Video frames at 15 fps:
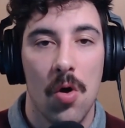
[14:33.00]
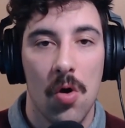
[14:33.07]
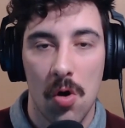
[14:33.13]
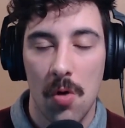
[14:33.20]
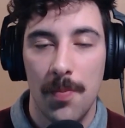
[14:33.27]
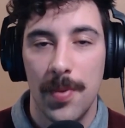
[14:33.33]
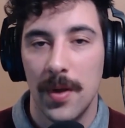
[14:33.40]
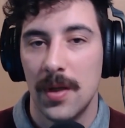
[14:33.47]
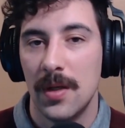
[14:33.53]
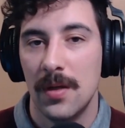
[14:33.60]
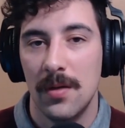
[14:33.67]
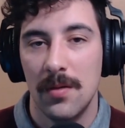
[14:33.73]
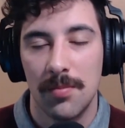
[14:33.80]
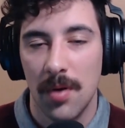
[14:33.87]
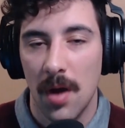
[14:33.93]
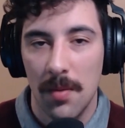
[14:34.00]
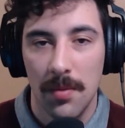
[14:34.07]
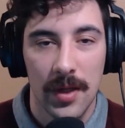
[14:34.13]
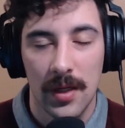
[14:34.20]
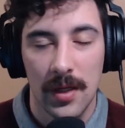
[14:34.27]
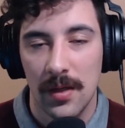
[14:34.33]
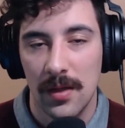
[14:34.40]
open
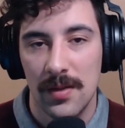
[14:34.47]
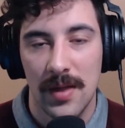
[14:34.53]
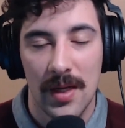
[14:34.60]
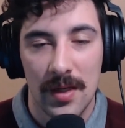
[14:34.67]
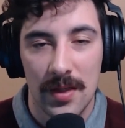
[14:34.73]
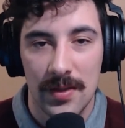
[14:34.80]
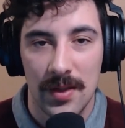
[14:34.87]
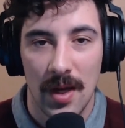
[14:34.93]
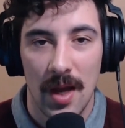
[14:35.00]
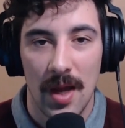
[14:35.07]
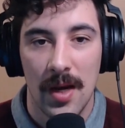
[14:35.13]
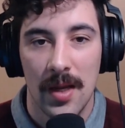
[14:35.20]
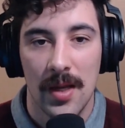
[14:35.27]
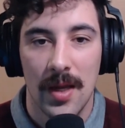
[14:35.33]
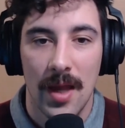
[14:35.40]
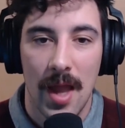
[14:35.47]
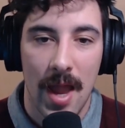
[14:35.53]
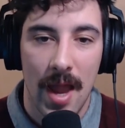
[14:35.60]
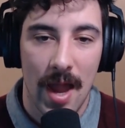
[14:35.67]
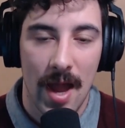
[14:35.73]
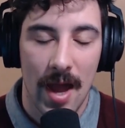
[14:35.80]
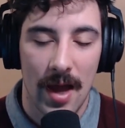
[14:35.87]
public data set,
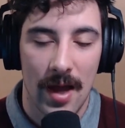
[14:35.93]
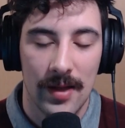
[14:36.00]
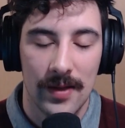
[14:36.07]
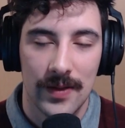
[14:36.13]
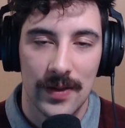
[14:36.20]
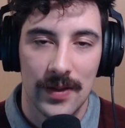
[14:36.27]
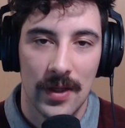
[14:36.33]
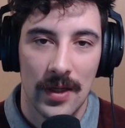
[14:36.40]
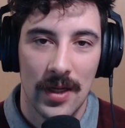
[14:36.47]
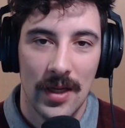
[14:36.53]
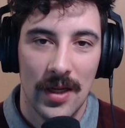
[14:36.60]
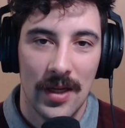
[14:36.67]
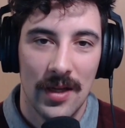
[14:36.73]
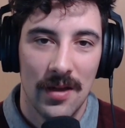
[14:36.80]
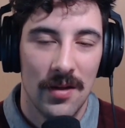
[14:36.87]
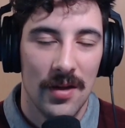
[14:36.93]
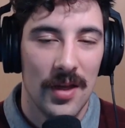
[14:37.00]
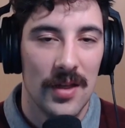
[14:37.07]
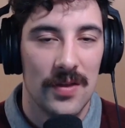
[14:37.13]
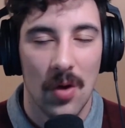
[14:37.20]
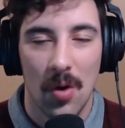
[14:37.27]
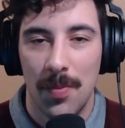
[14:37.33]
and
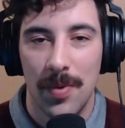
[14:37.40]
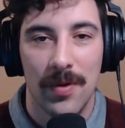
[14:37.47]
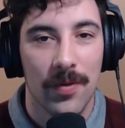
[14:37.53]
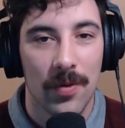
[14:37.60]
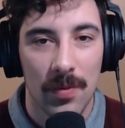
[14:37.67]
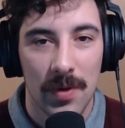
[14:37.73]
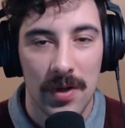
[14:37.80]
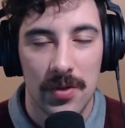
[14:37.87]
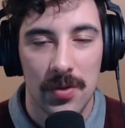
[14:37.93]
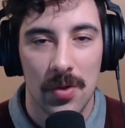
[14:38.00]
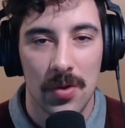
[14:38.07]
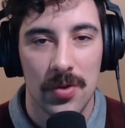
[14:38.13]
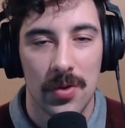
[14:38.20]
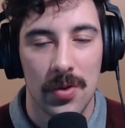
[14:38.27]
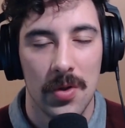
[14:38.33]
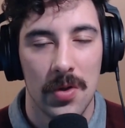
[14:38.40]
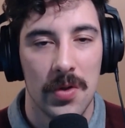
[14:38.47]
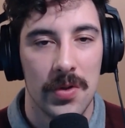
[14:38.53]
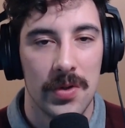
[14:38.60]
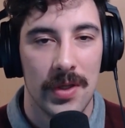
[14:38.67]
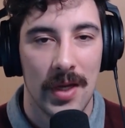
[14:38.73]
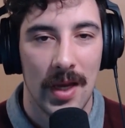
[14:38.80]
it's open for
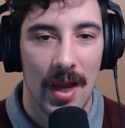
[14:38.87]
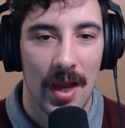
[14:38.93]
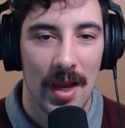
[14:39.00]
researchers